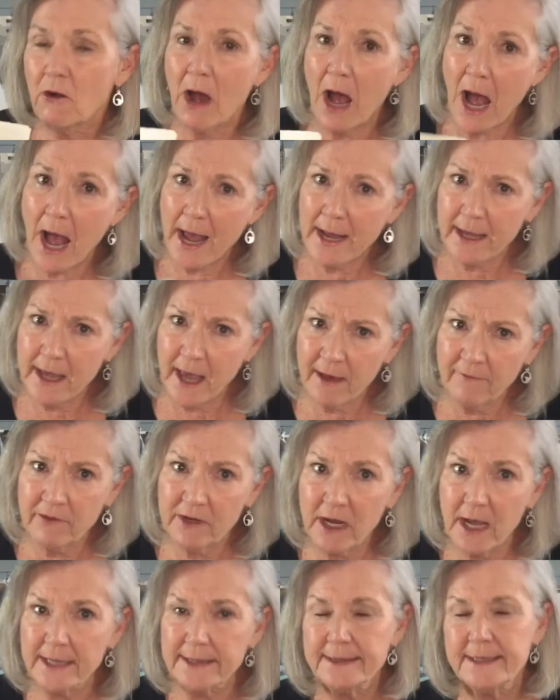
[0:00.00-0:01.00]
I have an
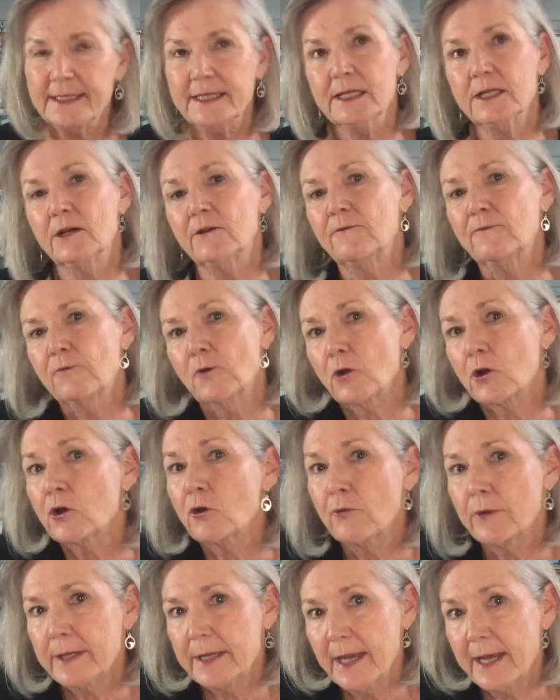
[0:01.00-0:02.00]
idea for
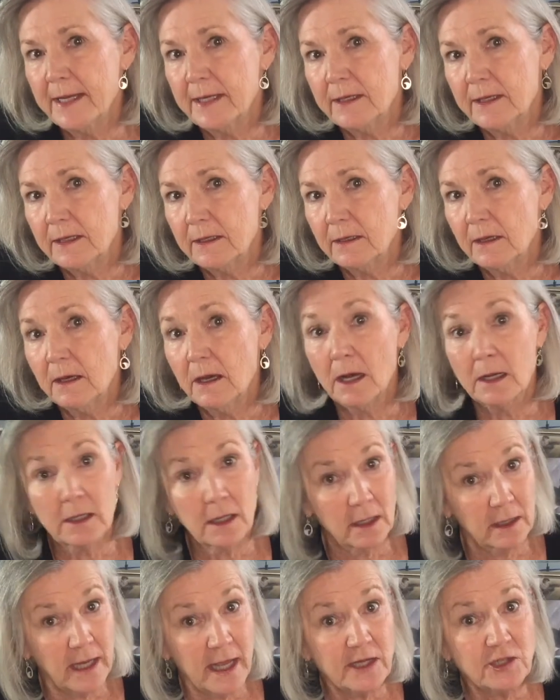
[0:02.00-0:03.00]
creating a
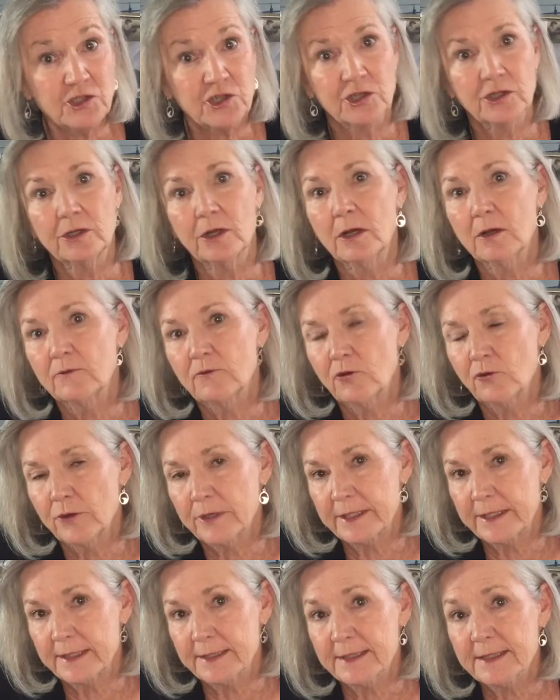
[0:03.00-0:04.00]
collection of
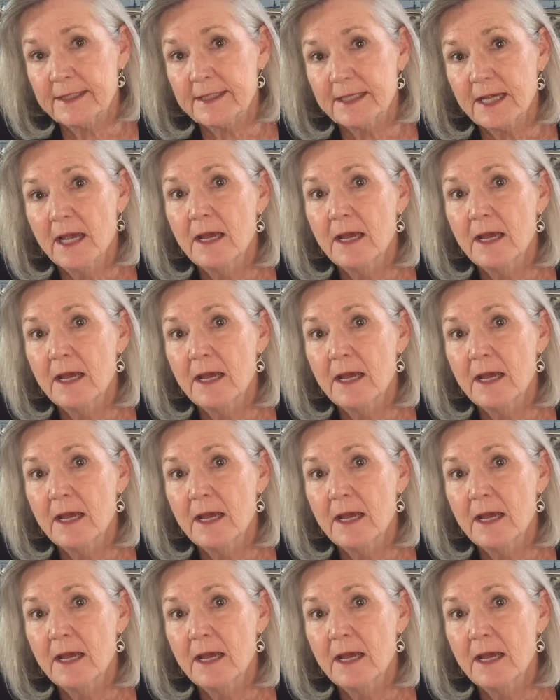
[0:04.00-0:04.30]
greens